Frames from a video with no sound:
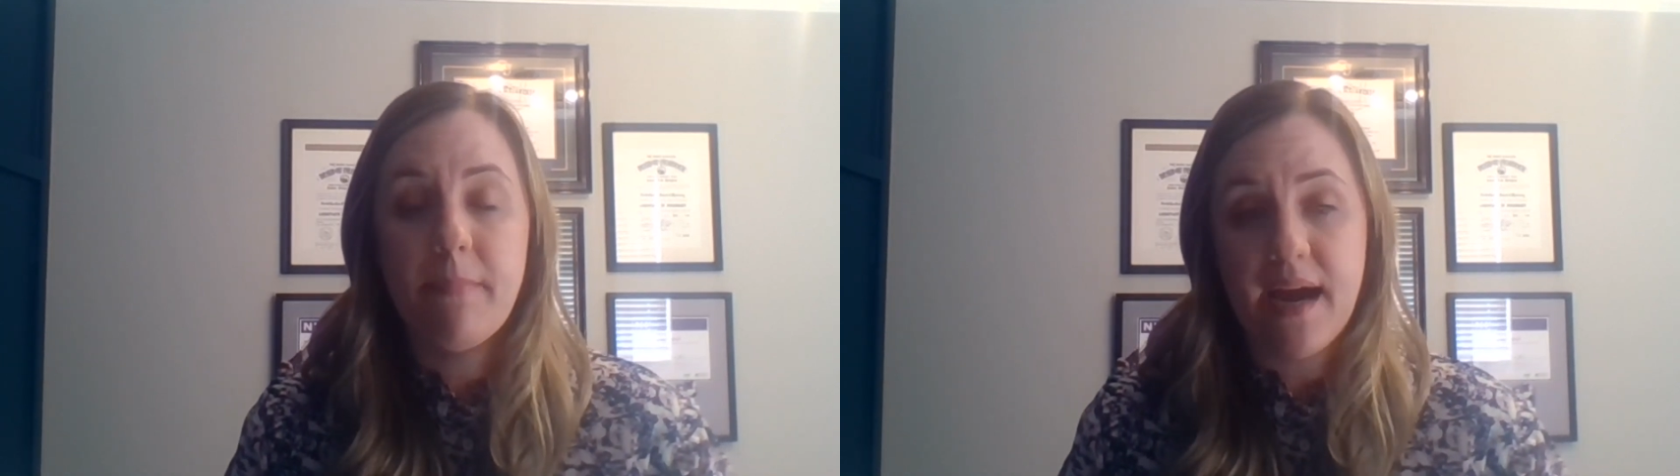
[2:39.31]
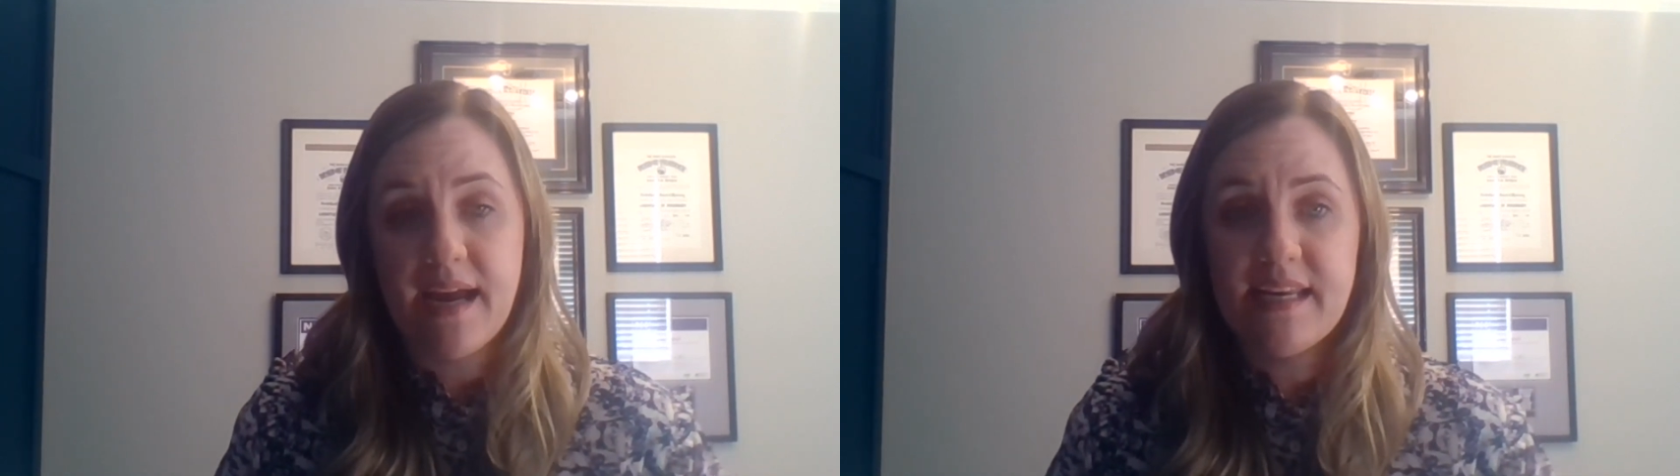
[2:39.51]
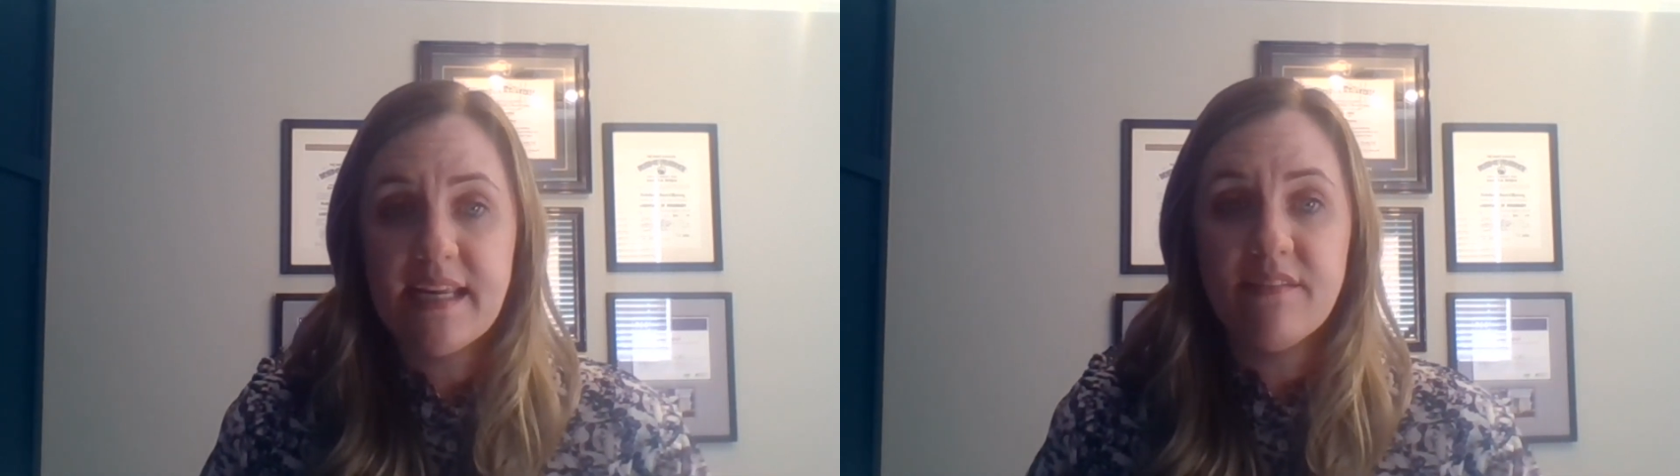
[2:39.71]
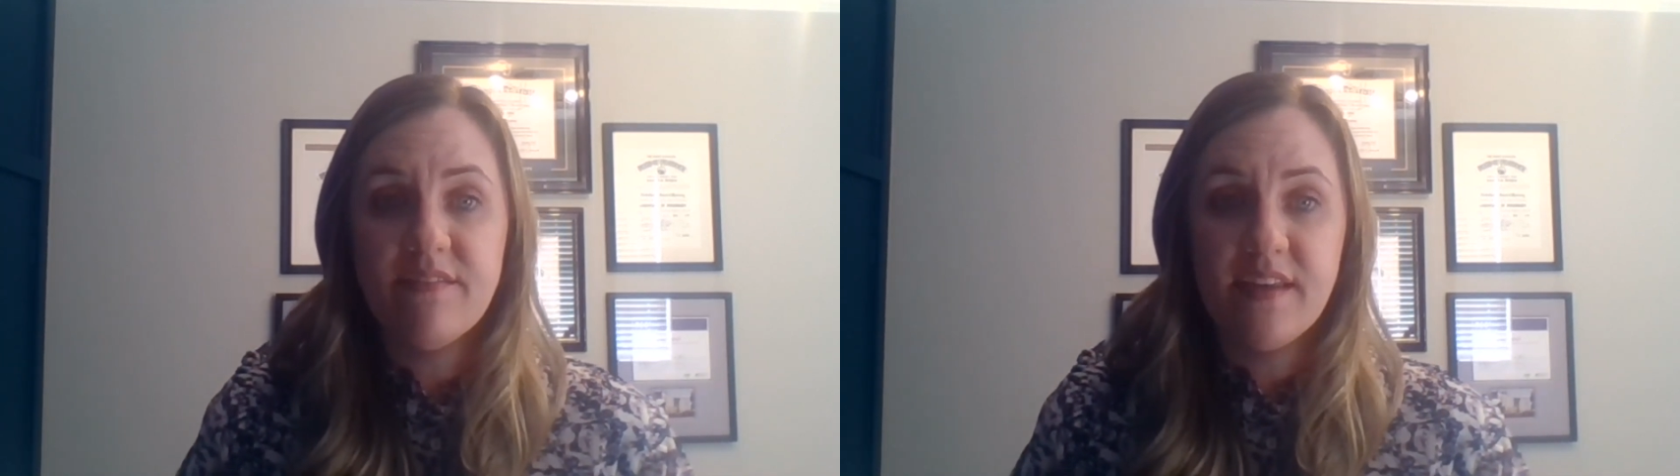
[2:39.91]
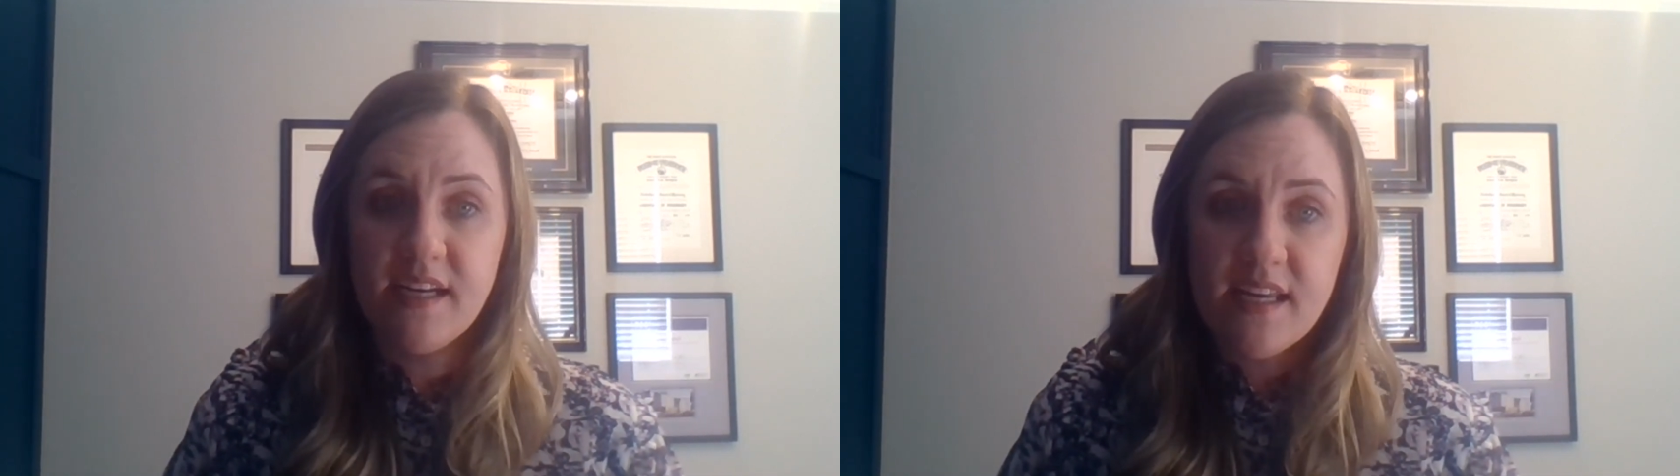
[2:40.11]
binding
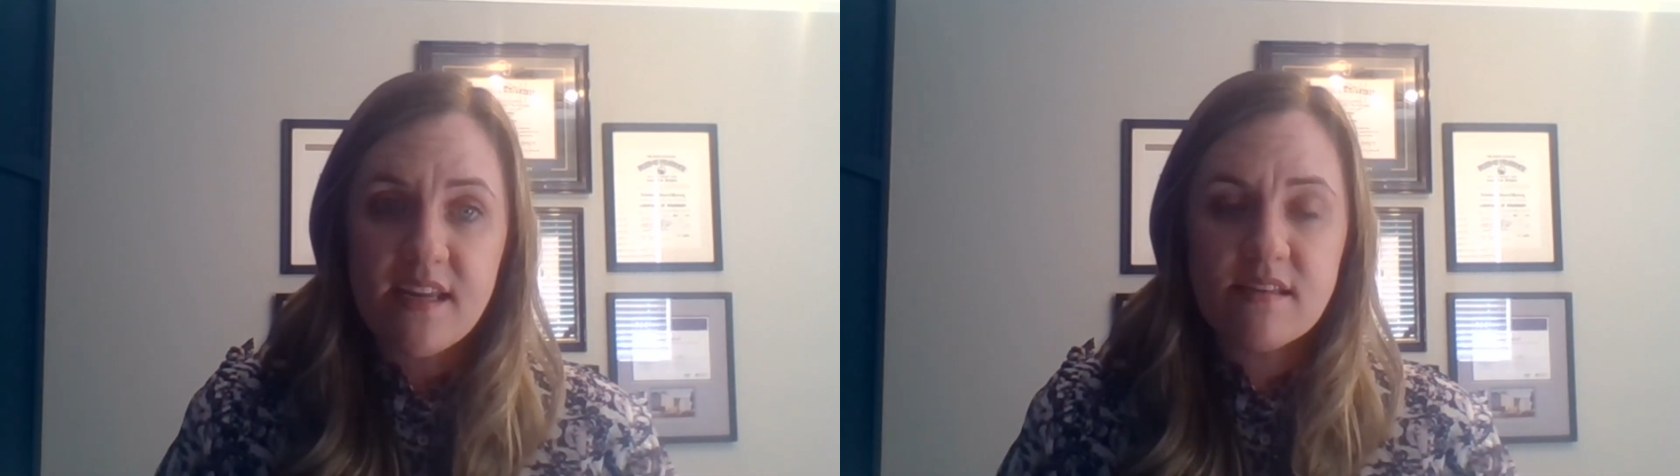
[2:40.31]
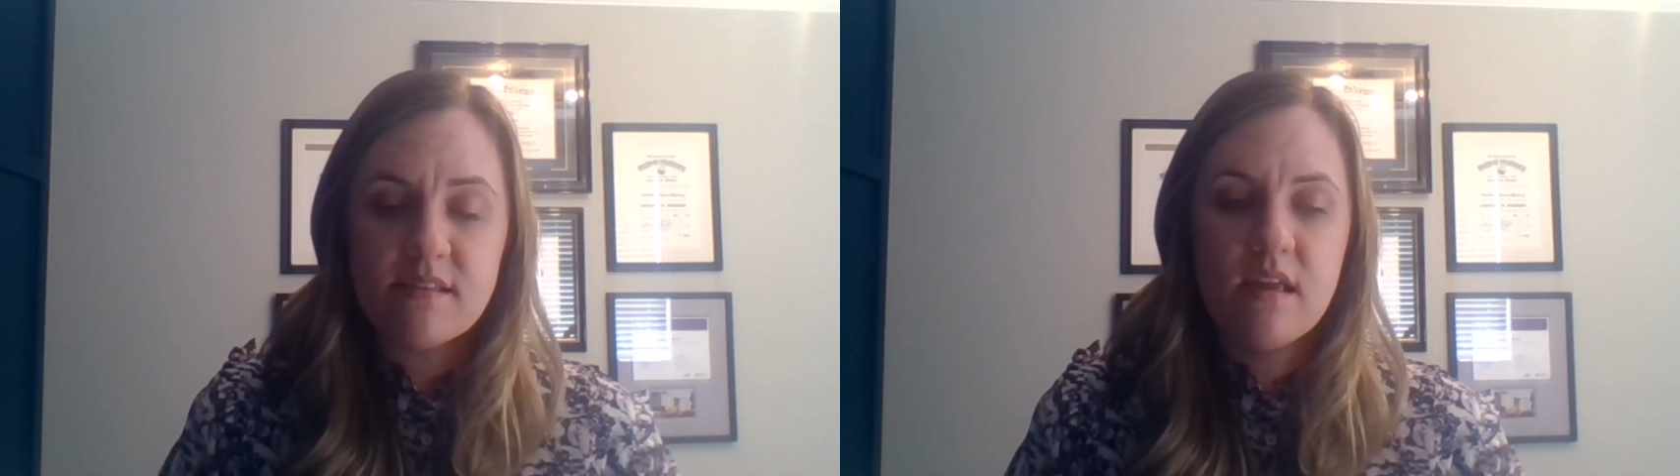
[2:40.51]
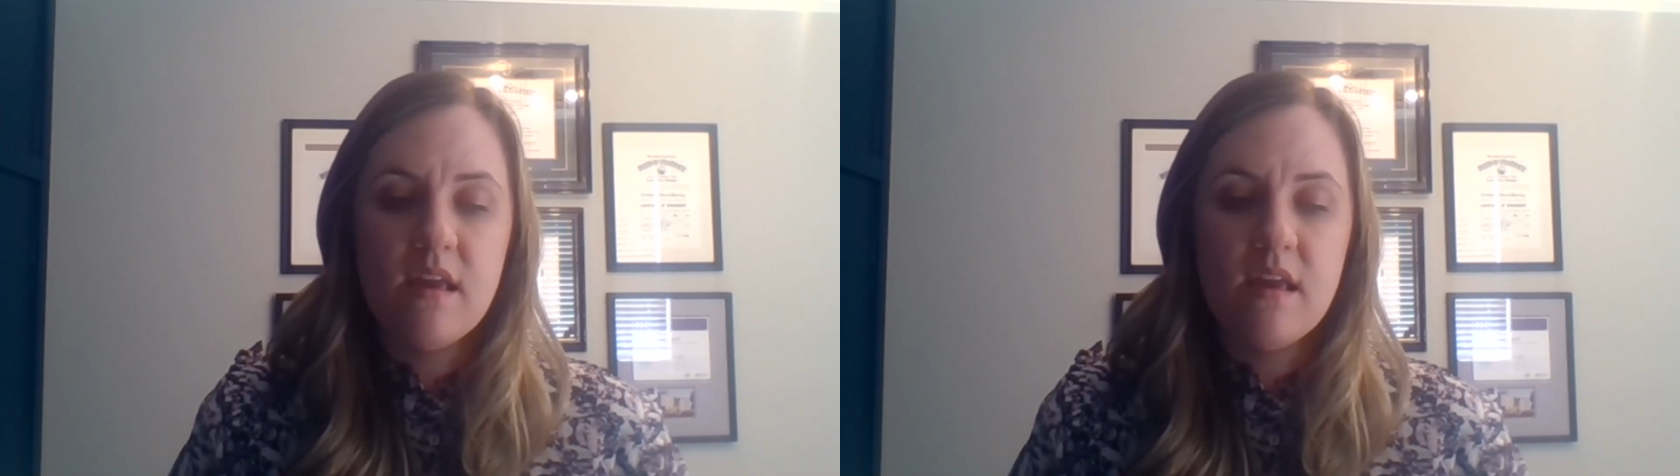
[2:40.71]
affinities